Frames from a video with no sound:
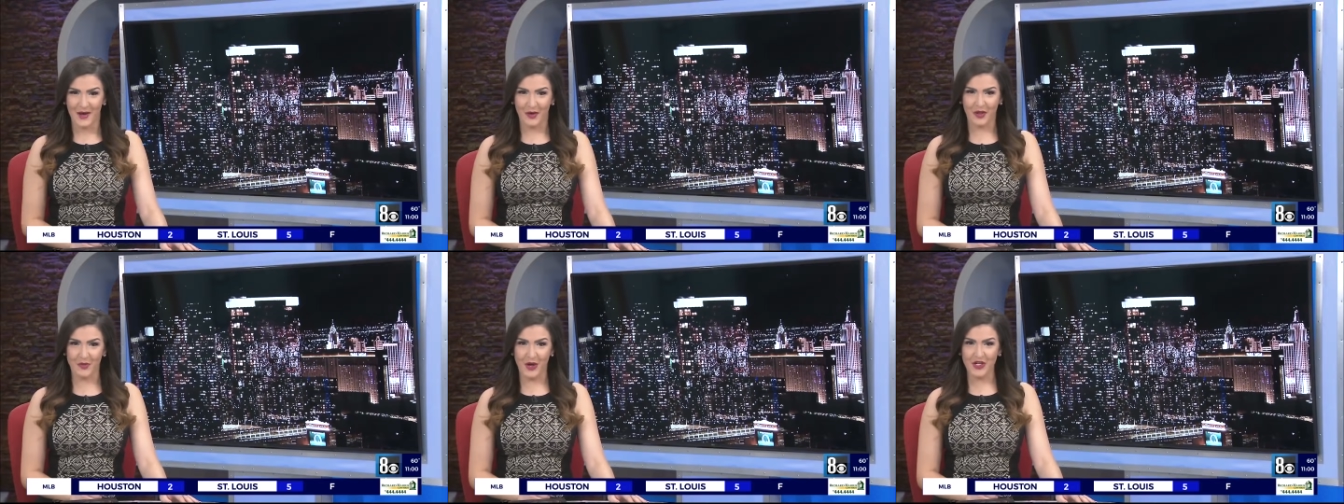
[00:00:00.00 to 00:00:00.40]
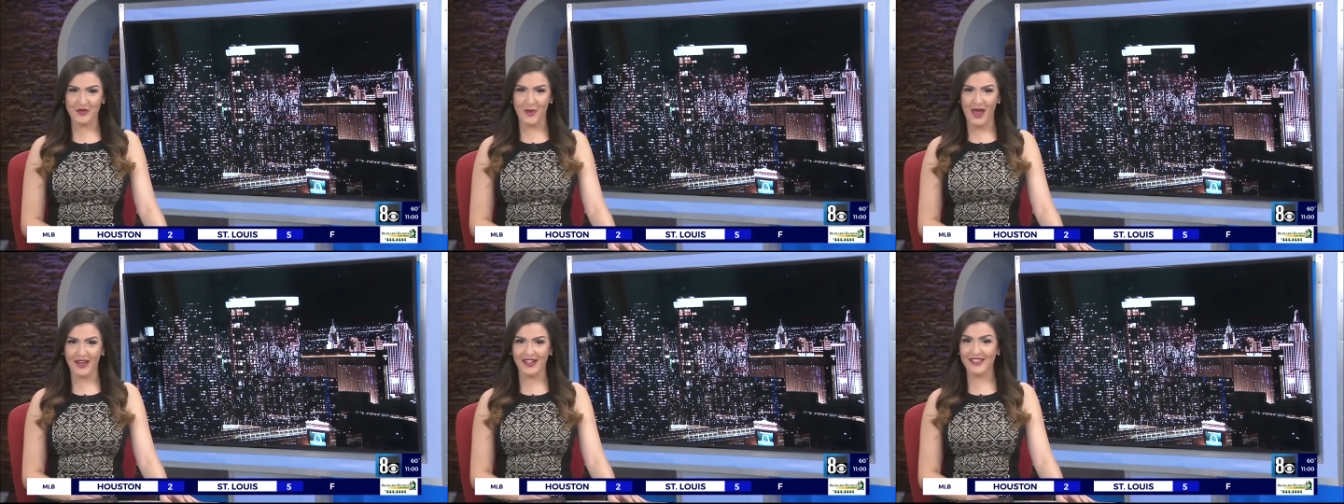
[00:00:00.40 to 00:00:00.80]
With
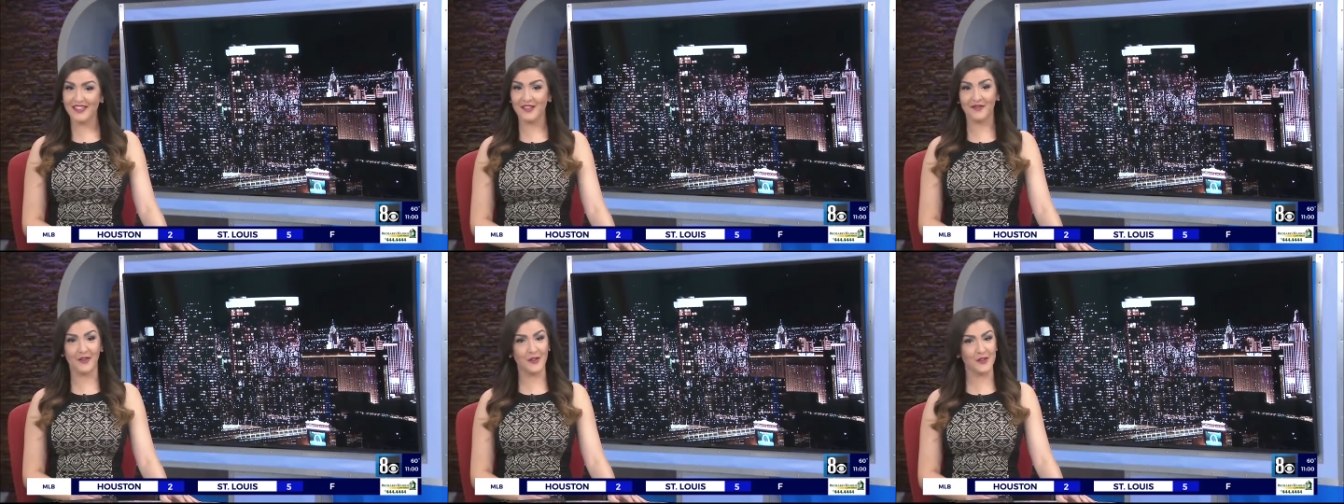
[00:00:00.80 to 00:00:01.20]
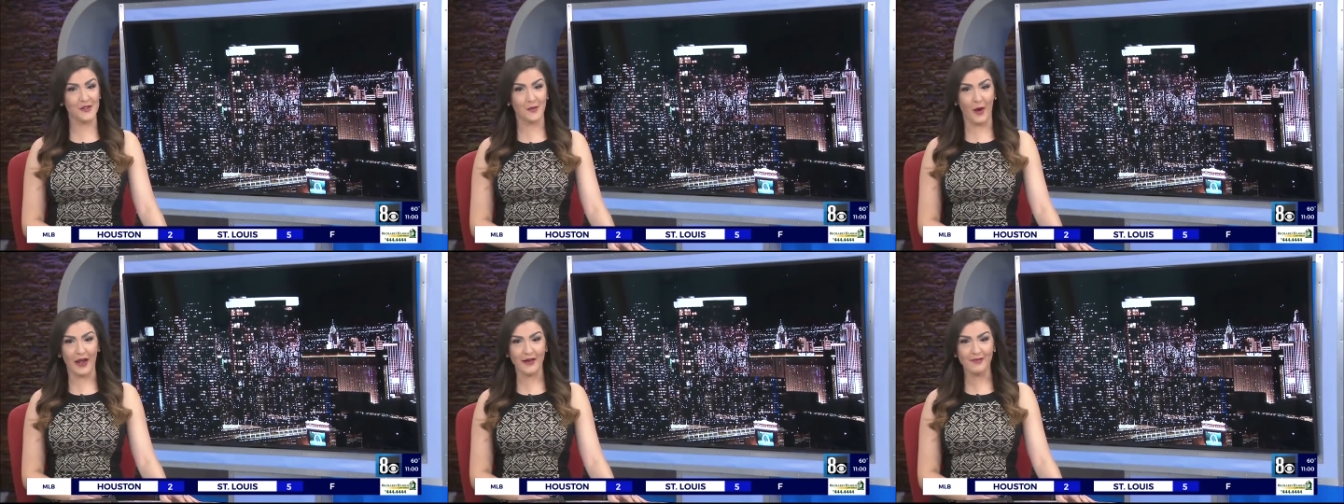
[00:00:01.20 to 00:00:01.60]
March Madness in full
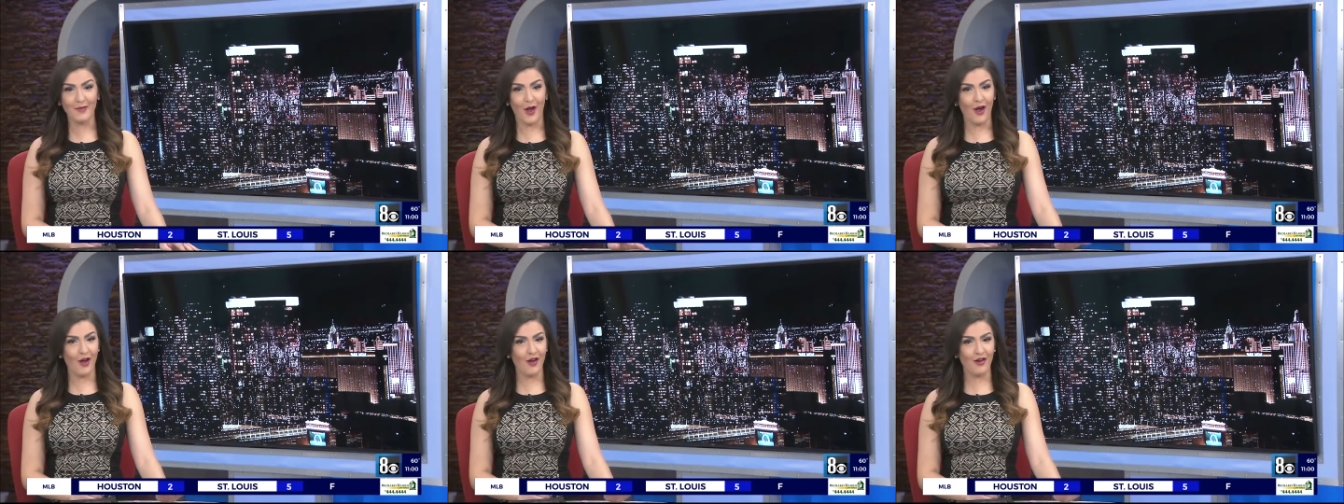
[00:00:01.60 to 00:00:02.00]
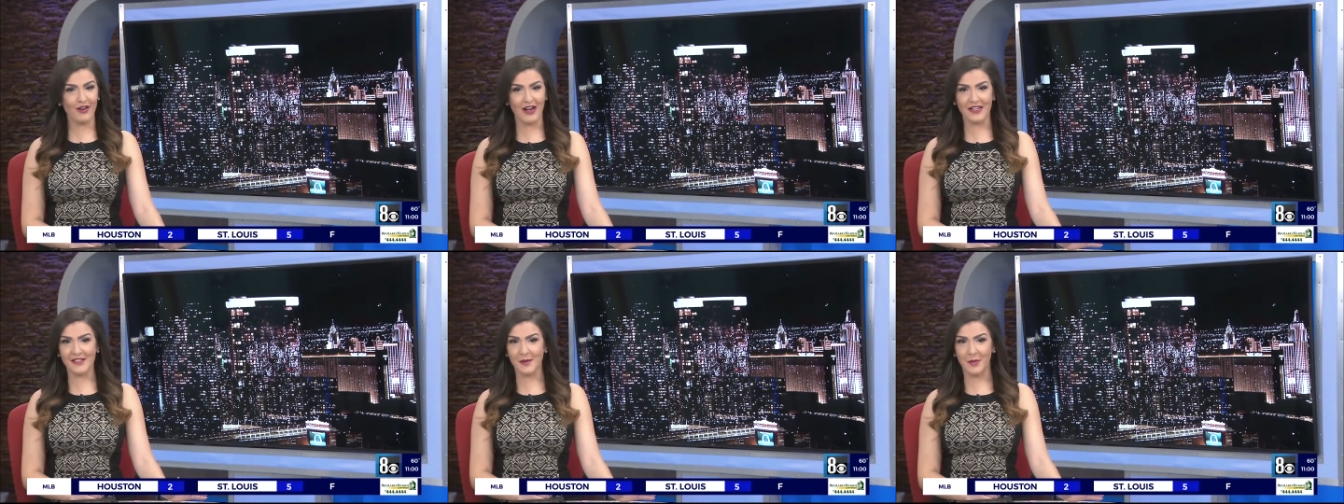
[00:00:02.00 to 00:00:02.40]
swing, all
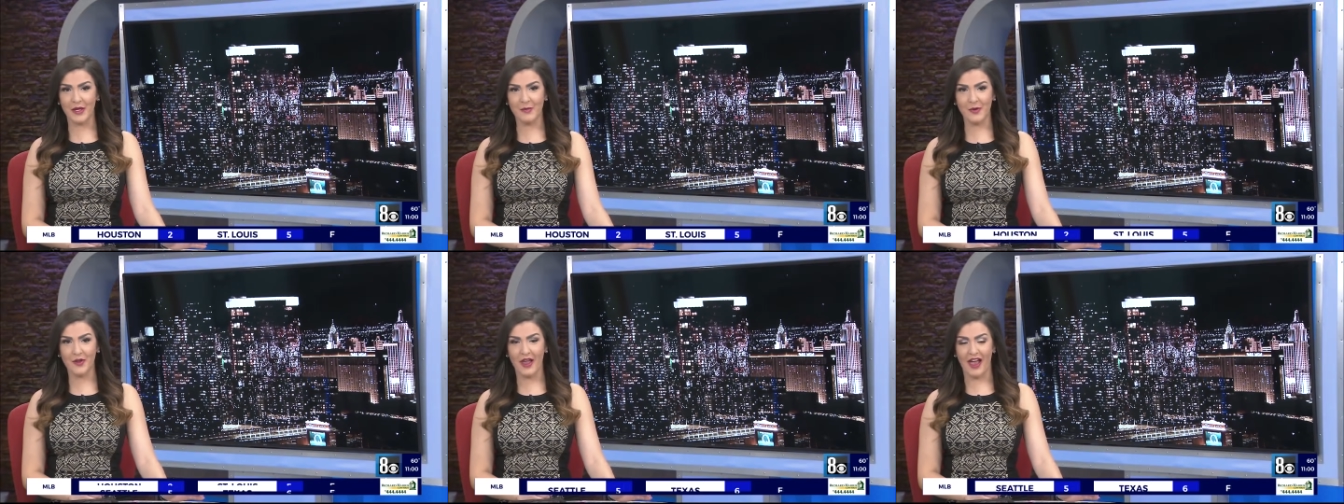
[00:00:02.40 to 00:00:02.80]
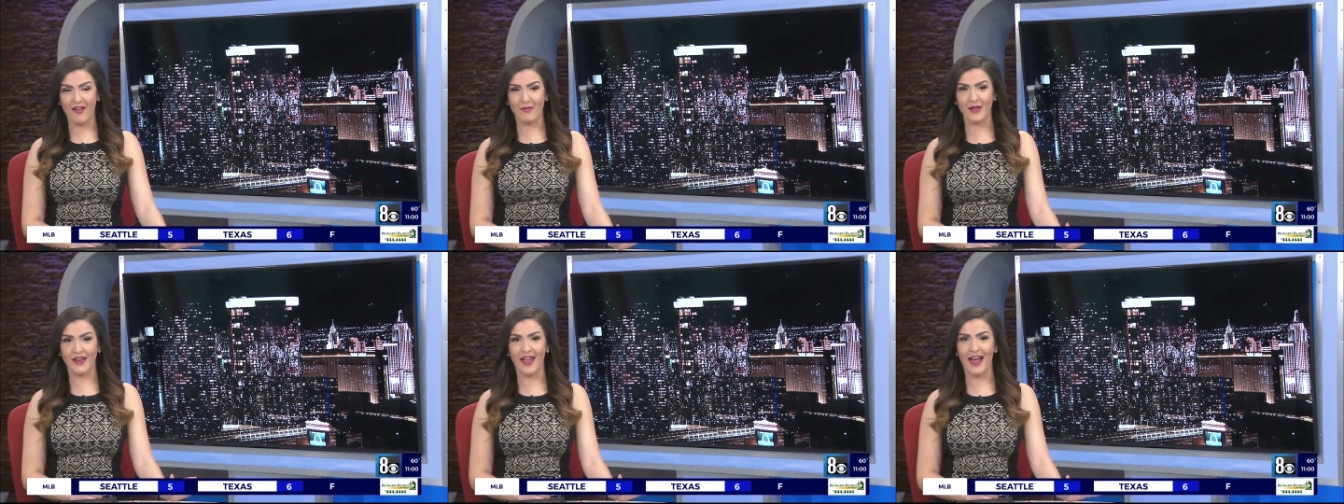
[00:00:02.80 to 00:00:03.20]
kinds of people
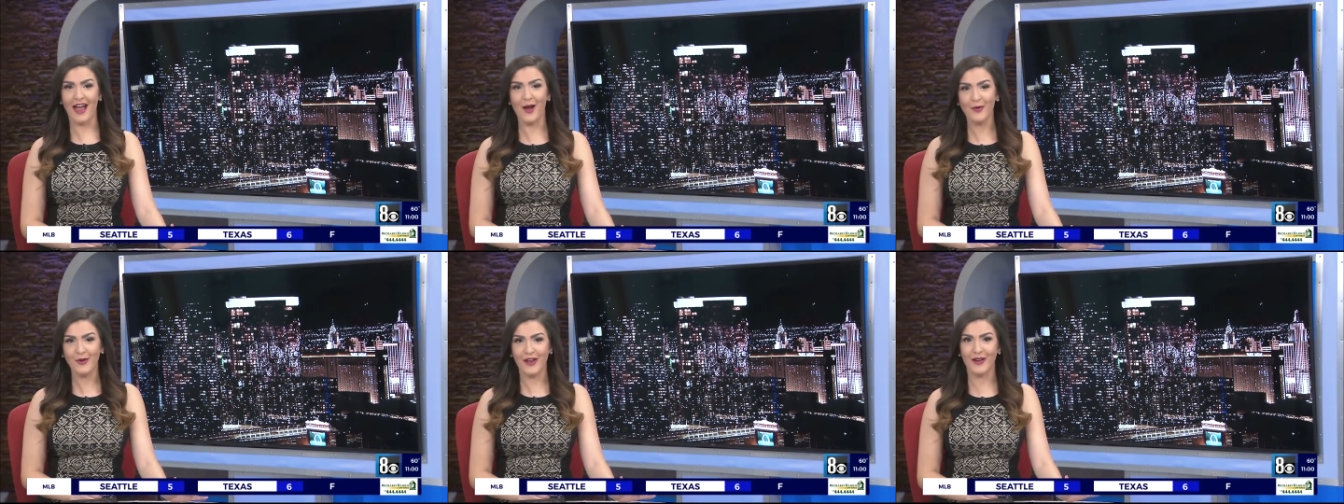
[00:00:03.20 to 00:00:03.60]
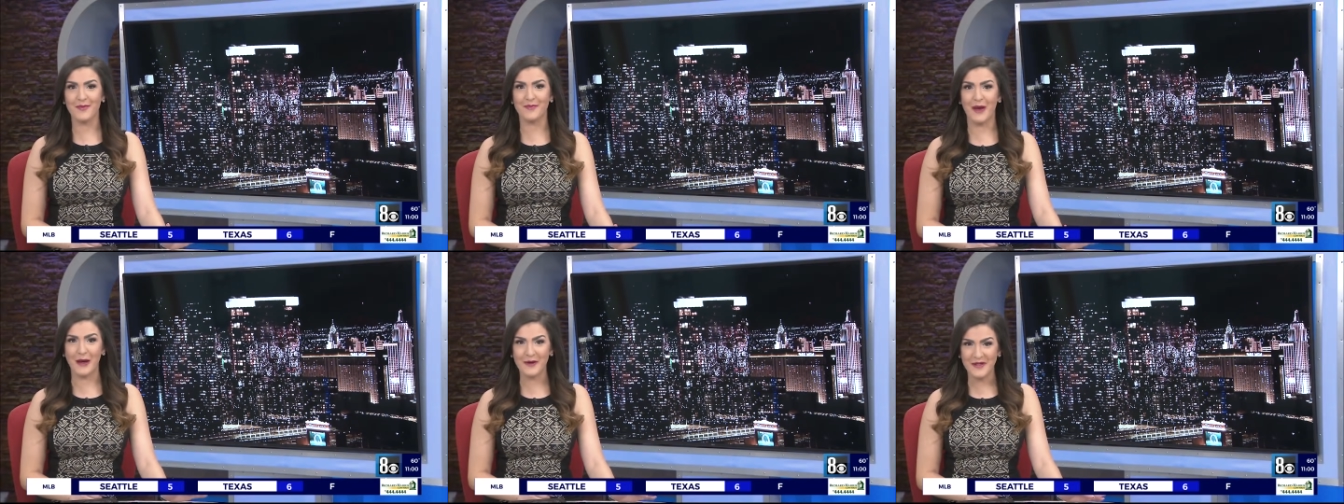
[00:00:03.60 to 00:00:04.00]
have been out and
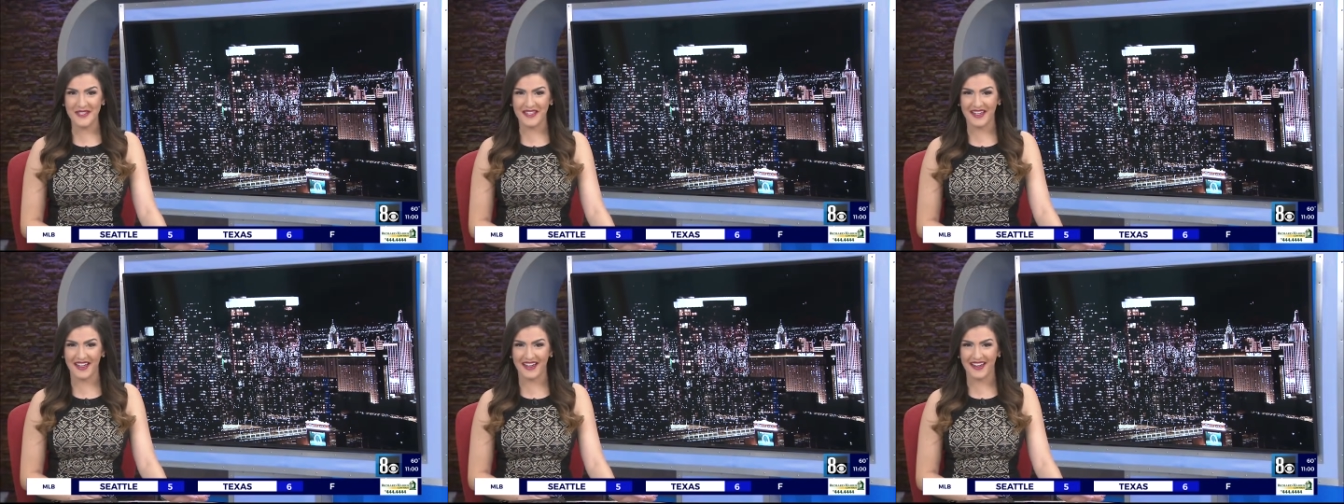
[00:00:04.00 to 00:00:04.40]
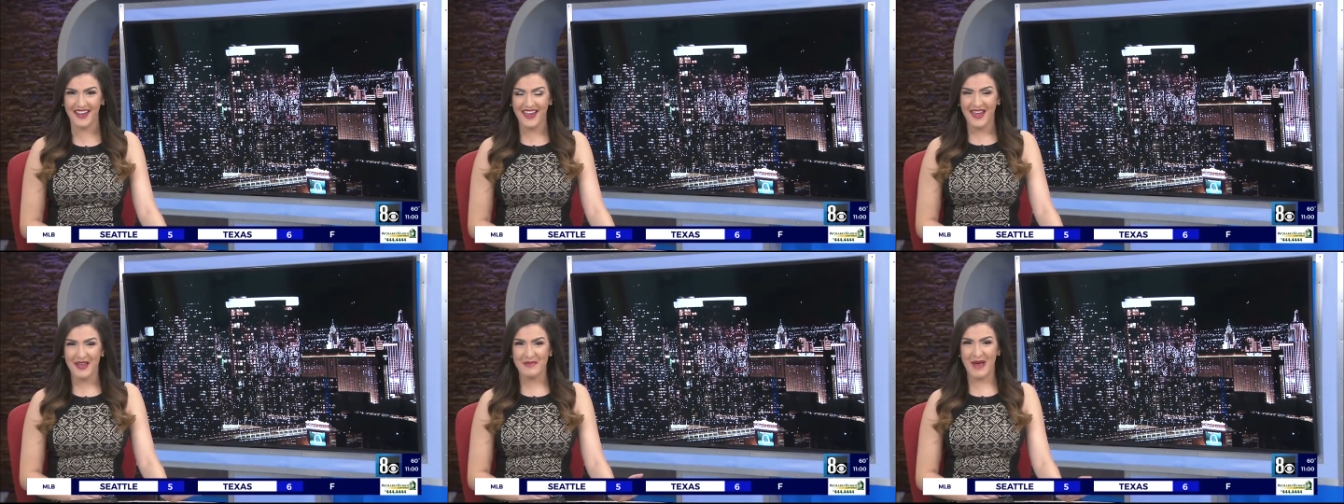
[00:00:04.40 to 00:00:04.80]
about today.
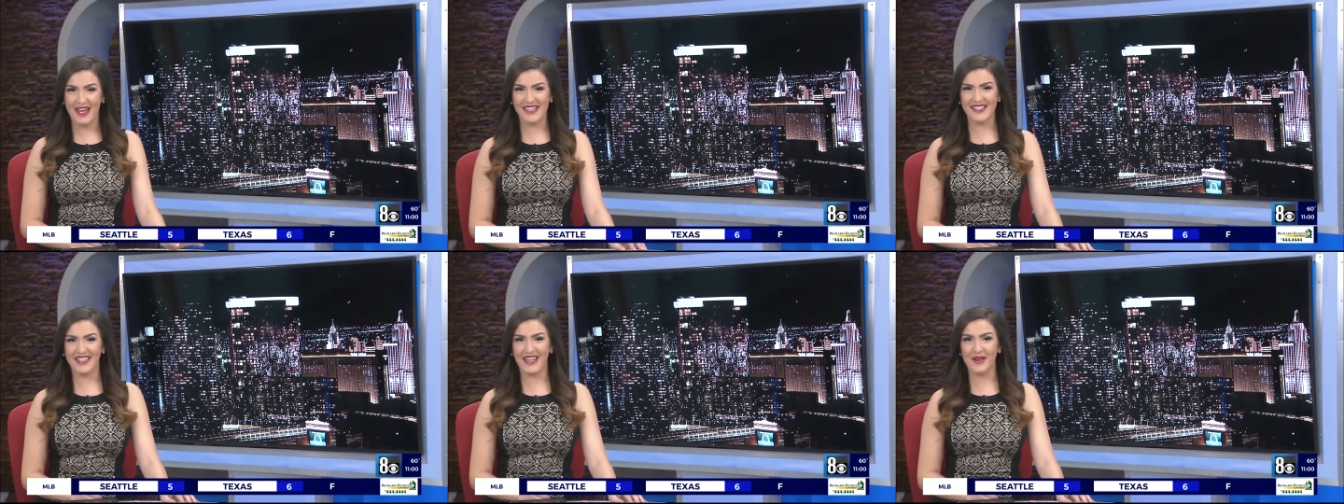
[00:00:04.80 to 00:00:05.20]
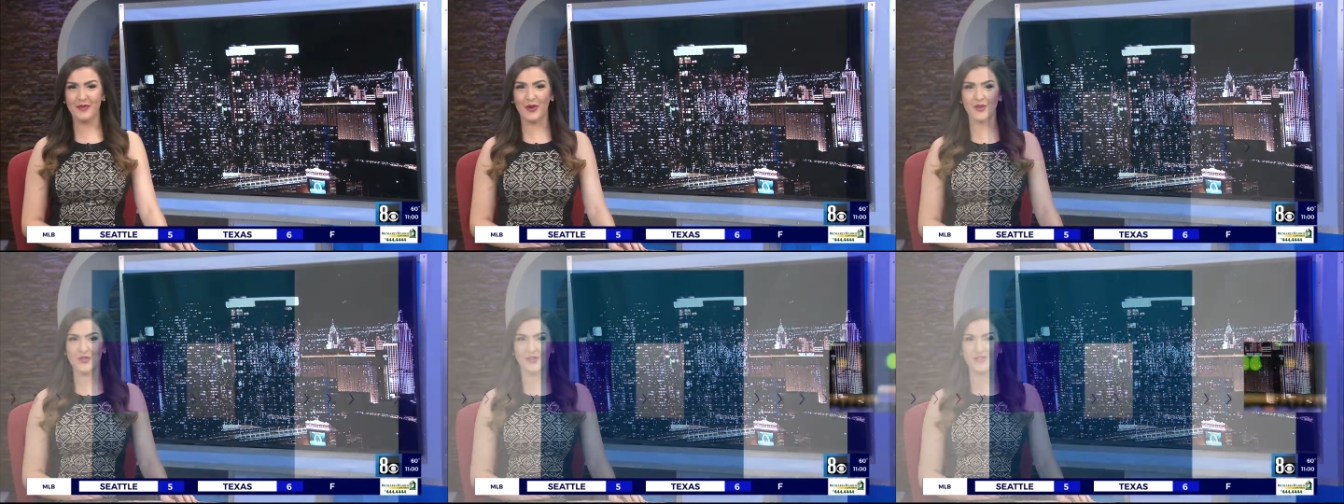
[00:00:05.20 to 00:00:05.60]
Madison Kimbrough